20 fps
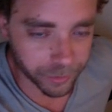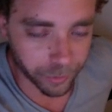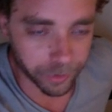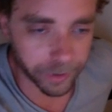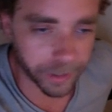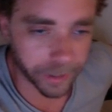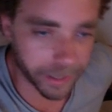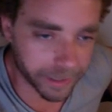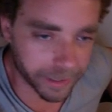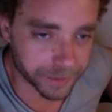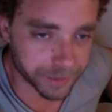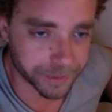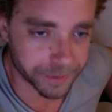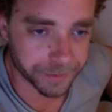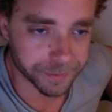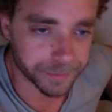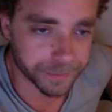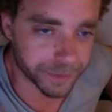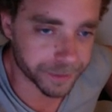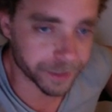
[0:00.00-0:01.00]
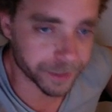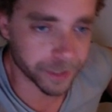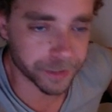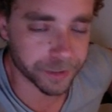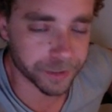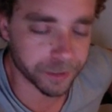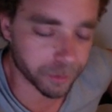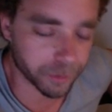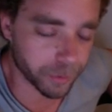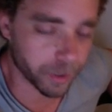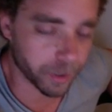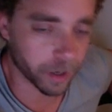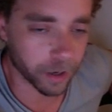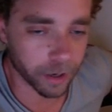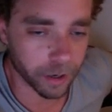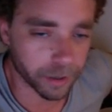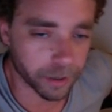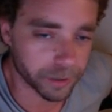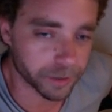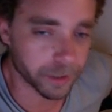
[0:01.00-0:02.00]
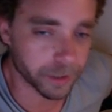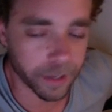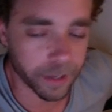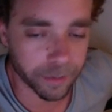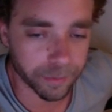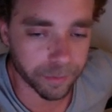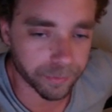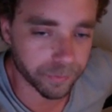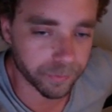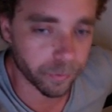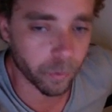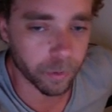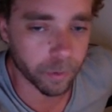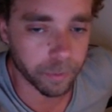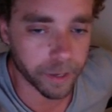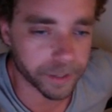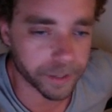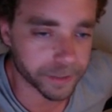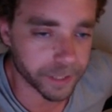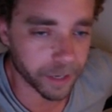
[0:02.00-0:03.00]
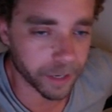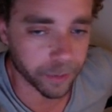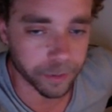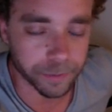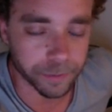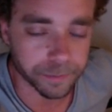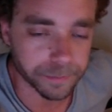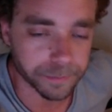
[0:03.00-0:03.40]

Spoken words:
Hicks just threw it 104 miles an hour.